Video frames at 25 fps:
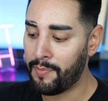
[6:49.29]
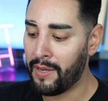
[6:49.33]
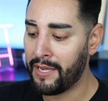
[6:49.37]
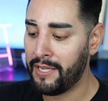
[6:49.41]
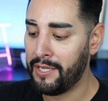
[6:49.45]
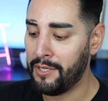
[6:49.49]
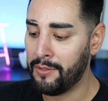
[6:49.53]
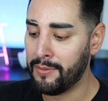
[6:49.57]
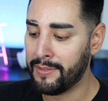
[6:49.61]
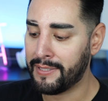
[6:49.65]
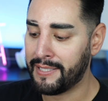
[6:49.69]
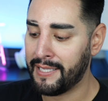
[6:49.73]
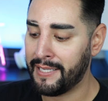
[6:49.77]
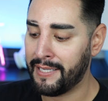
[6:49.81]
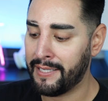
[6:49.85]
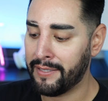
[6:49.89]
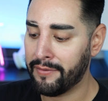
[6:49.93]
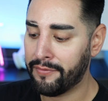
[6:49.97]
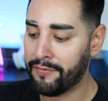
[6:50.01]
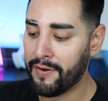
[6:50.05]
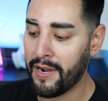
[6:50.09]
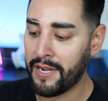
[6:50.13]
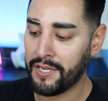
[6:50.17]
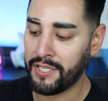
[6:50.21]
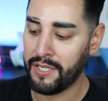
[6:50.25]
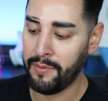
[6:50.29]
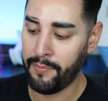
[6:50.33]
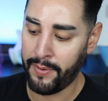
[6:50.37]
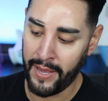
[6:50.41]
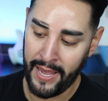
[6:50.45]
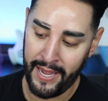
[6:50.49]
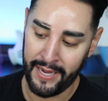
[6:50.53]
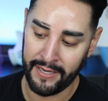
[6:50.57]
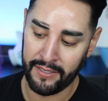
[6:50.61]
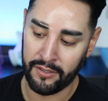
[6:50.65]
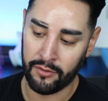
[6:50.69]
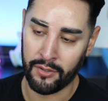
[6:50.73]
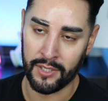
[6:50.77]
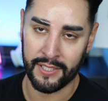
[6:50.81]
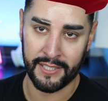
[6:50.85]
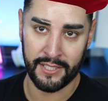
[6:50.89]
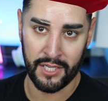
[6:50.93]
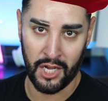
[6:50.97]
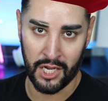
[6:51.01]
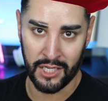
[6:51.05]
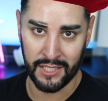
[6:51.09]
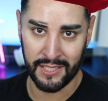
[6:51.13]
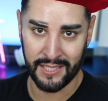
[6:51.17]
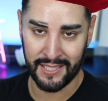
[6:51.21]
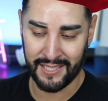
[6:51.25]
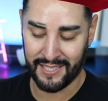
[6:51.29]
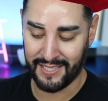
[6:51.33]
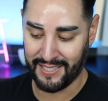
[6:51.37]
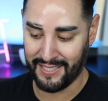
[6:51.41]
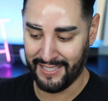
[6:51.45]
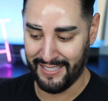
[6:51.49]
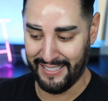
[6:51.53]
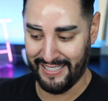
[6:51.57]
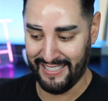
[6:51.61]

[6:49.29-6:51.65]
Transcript: by using freshly baked croissants.